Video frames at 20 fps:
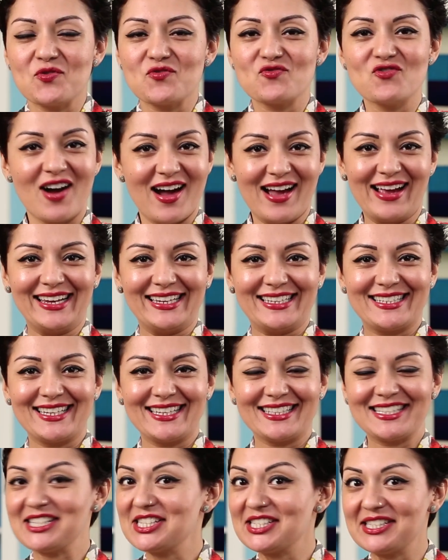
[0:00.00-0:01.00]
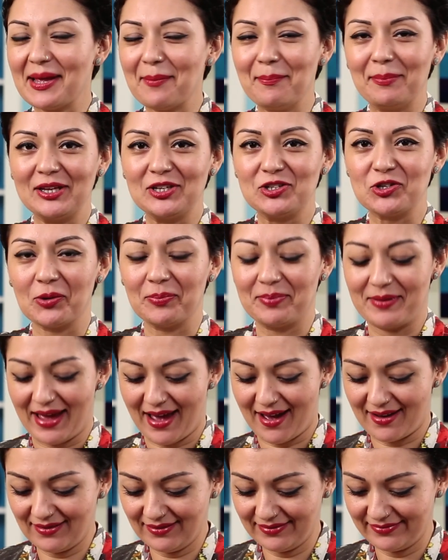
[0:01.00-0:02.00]
Right, it's an assembly job
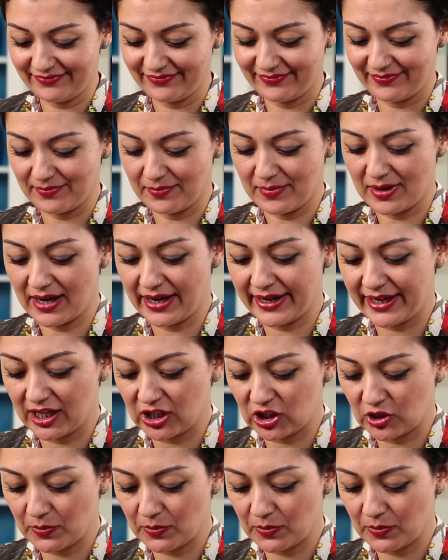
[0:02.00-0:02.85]
now. My